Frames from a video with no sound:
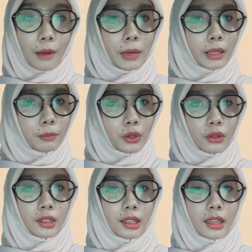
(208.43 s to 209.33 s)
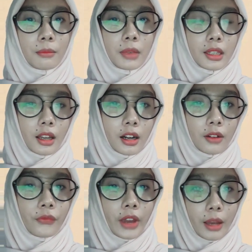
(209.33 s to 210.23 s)
but Beauty missed her
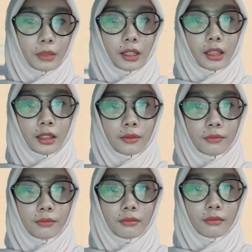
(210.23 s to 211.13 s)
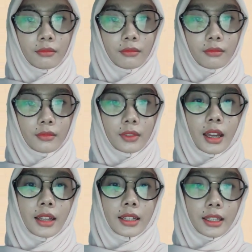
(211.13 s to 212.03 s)
family.
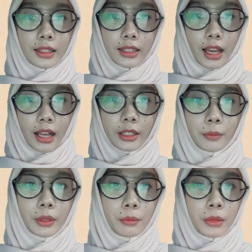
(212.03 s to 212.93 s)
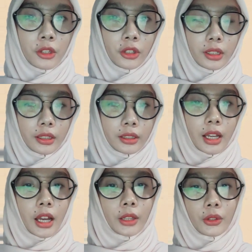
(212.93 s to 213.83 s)
Then she asked permission
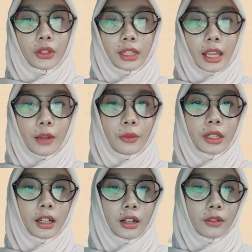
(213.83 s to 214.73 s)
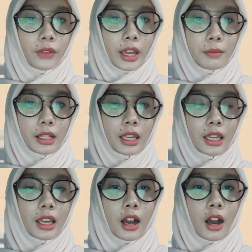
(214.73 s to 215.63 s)
to stay with her family